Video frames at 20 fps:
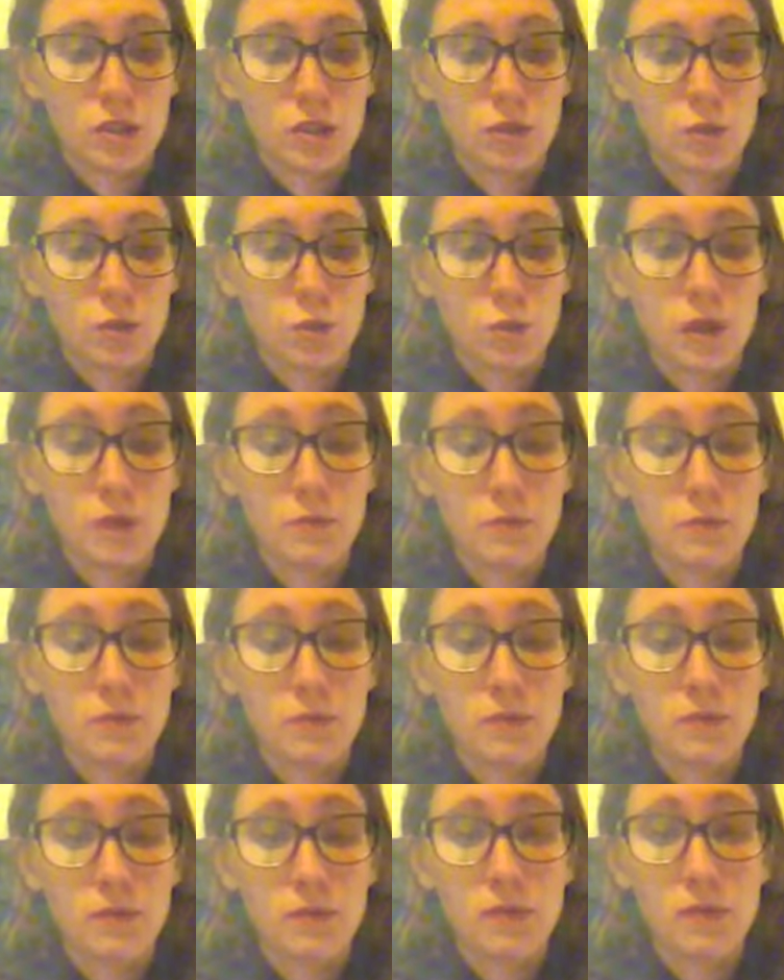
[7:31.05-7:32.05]

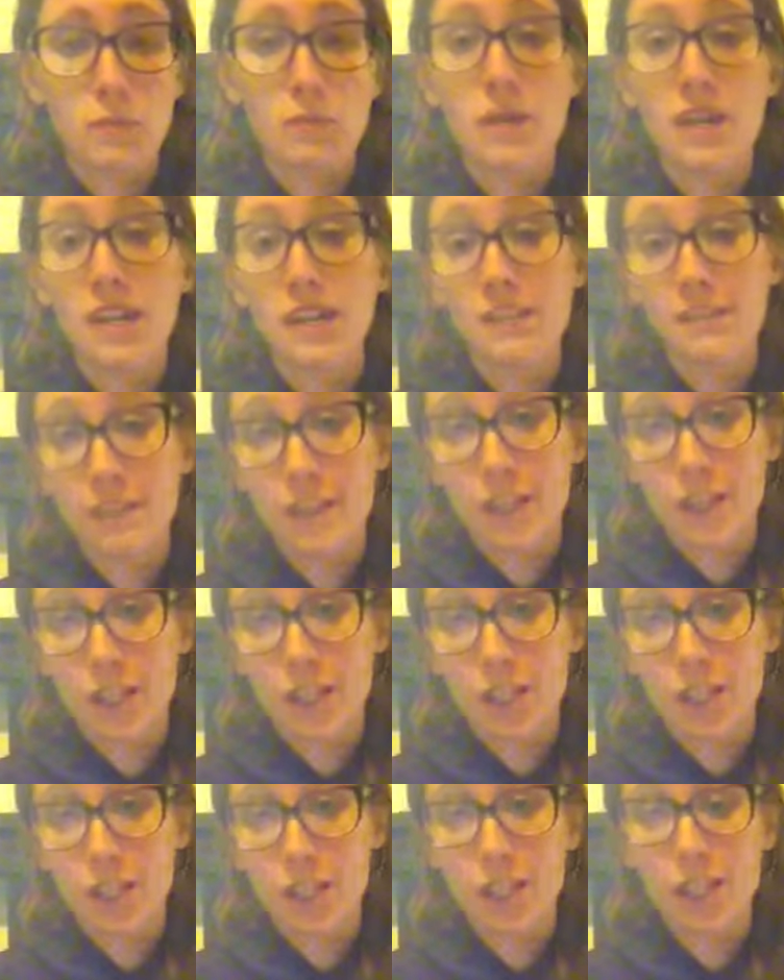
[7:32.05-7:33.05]
whips, mini
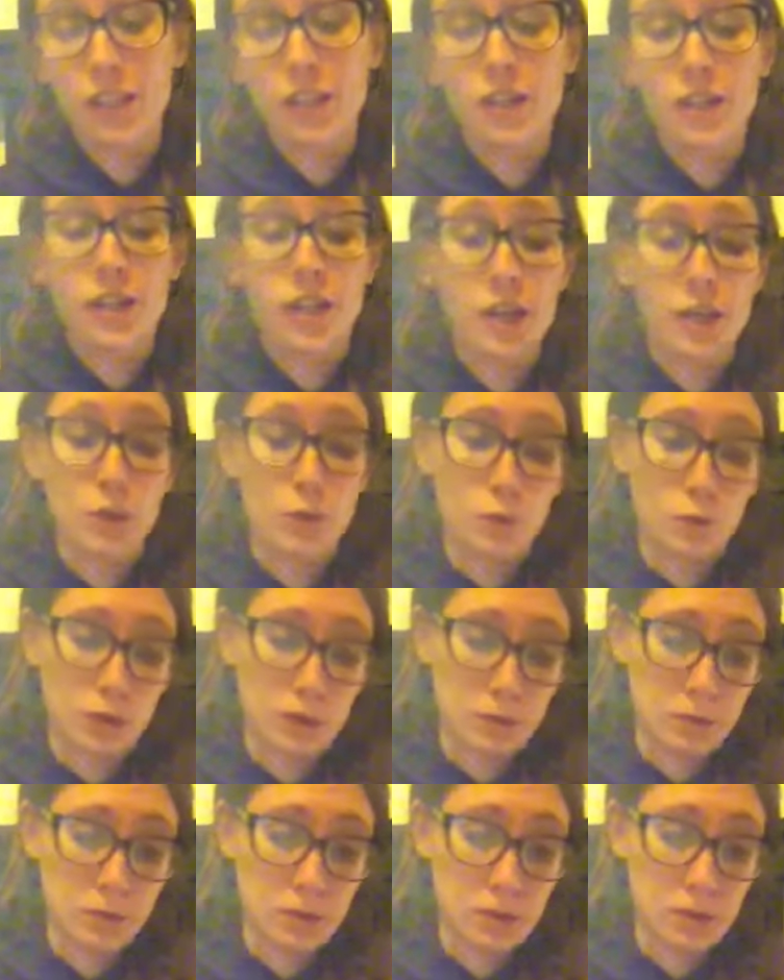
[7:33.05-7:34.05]
finish, and
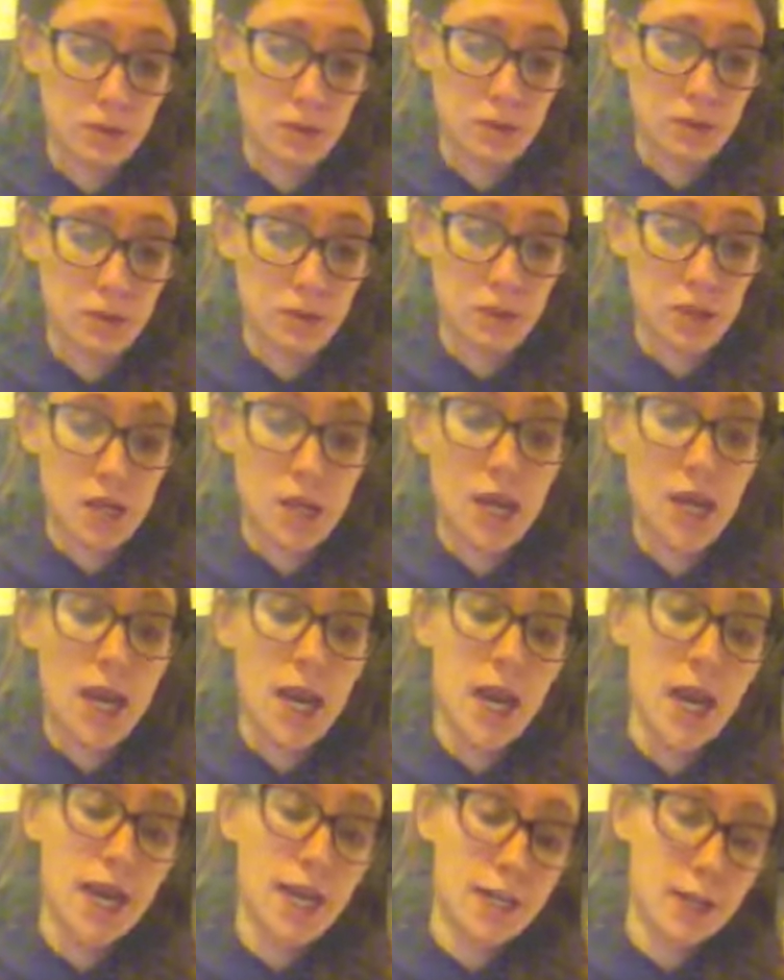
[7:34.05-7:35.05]
whips,
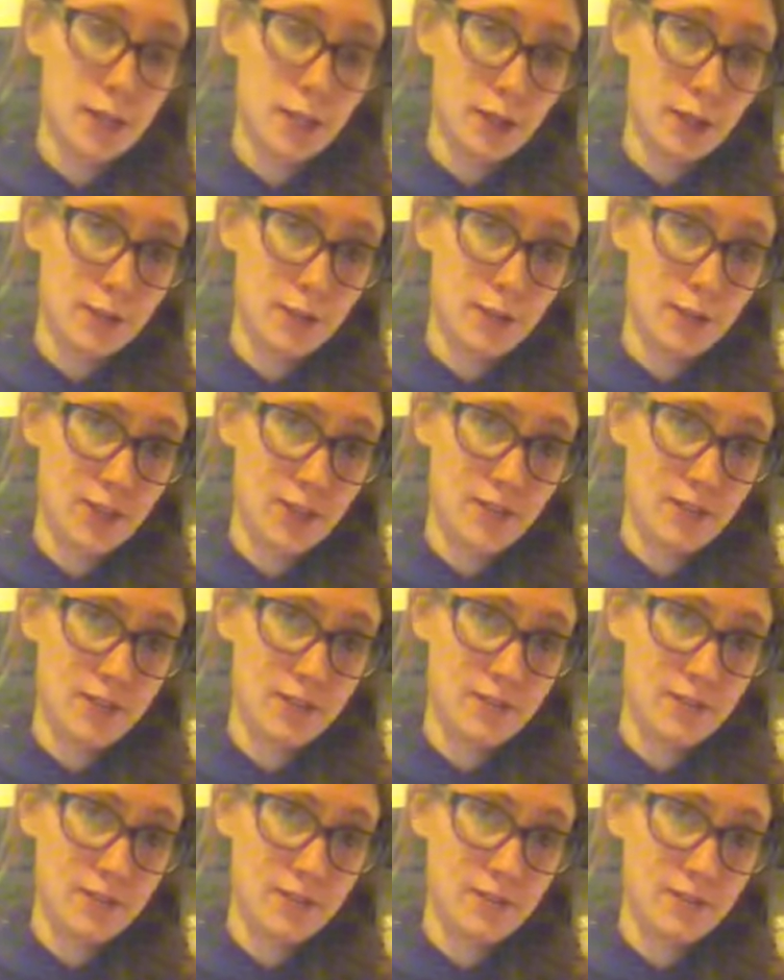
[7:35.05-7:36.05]
and the new start.
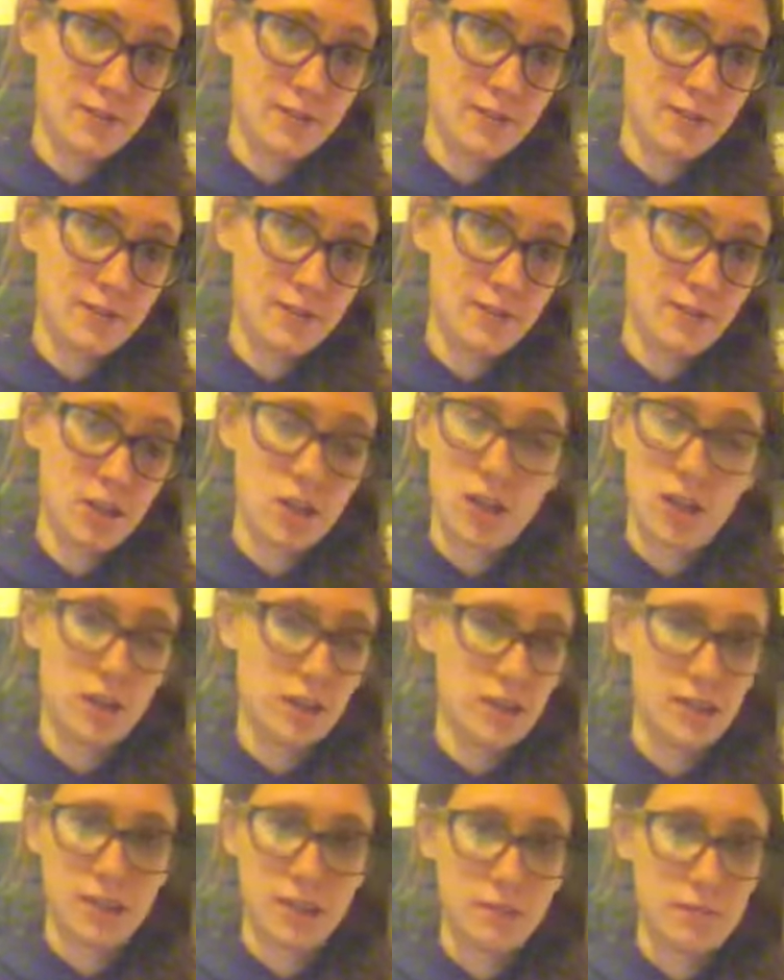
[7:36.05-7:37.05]
All
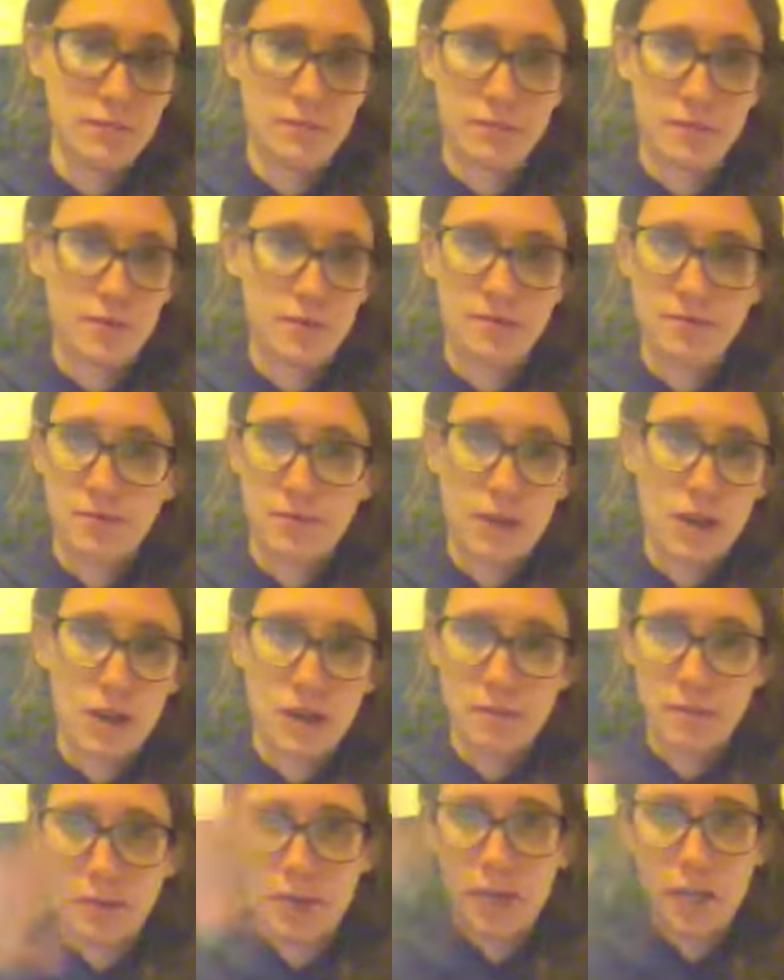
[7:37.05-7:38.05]
the same
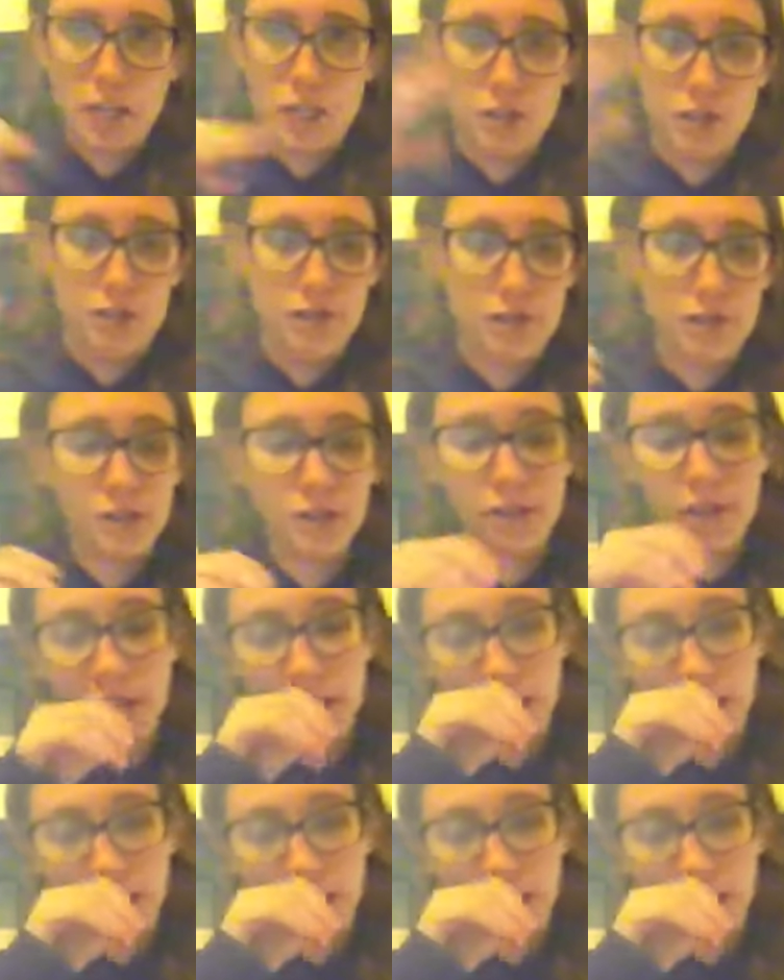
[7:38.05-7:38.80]
combination of things.